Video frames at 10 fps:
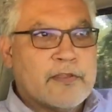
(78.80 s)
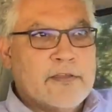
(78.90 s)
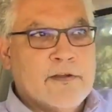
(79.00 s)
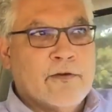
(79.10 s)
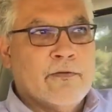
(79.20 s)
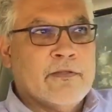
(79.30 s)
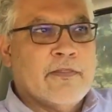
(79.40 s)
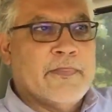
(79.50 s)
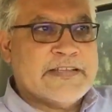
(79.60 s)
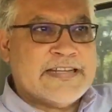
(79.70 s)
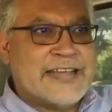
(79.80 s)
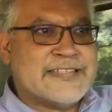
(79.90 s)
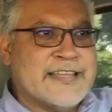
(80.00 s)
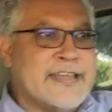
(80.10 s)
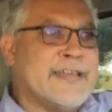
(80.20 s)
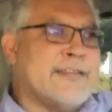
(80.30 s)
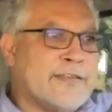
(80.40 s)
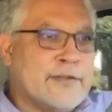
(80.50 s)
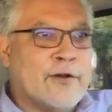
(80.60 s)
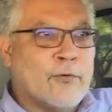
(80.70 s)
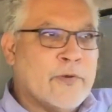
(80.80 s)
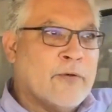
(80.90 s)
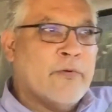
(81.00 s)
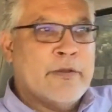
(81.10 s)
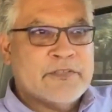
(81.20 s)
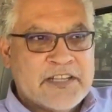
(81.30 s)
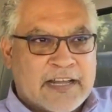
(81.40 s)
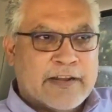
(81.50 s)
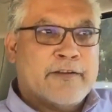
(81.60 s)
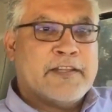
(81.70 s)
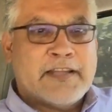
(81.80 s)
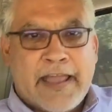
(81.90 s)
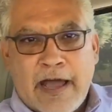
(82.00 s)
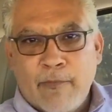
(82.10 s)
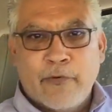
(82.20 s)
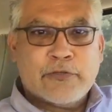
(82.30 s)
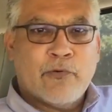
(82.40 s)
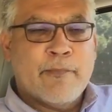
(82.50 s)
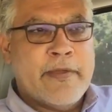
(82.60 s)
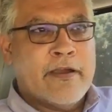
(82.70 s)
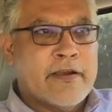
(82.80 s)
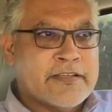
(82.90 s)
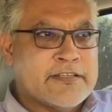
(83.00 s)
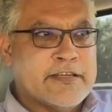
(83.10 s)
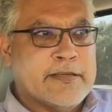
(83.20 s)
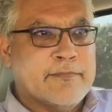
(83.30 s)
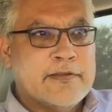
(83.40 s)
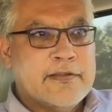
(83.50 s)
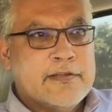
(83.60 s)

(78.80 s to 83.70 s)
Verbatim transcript: You know, that's like saying, you know, when when it was declared that the Cowboys were America's team.